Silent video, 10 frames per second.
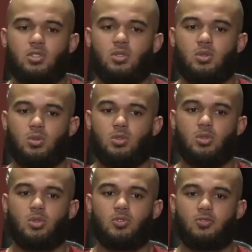you
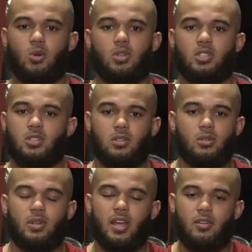to focus in
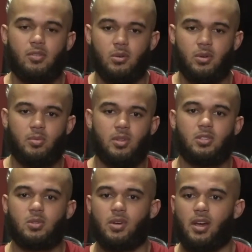on every rep
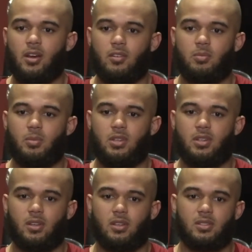that you have,
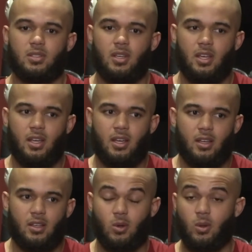because
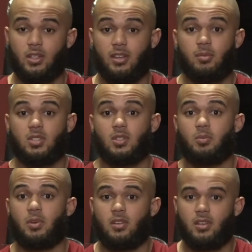you only get but so
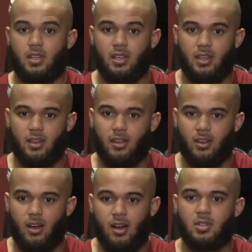many. And
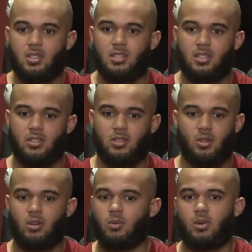obviously there's
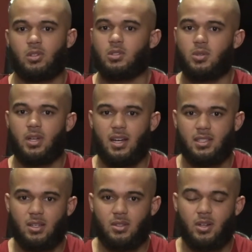only one or two guys
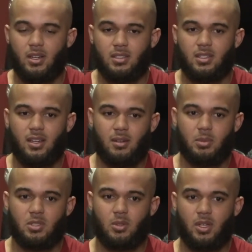out there at a time,
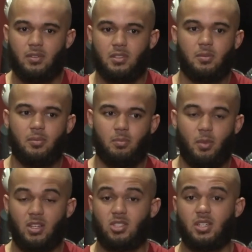so you have to
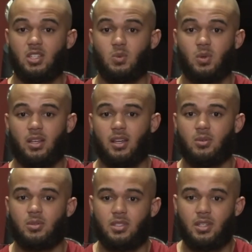make sure each one counts.